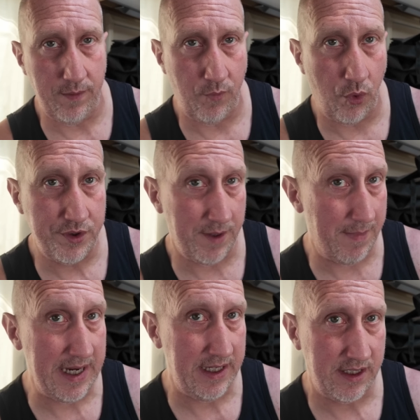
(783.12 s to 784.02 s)
a water
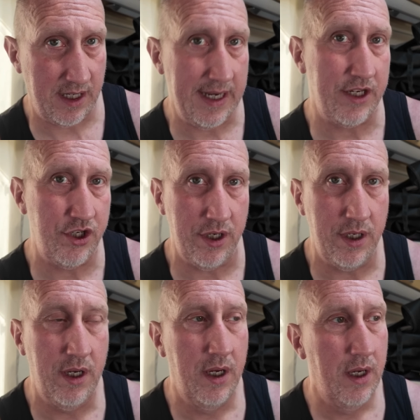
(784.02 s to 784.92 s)
mains
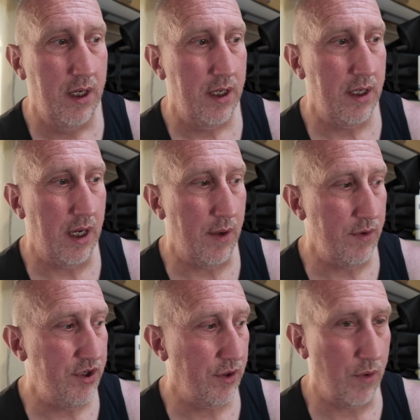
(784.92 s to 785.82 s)
connection,
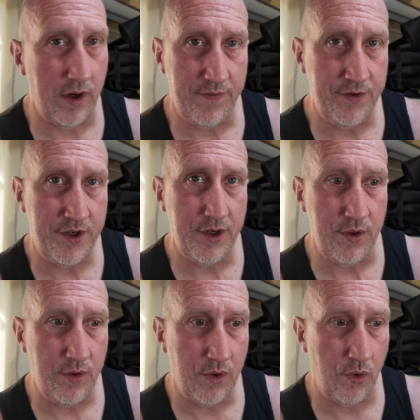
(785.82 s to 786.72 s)
which you quite often do,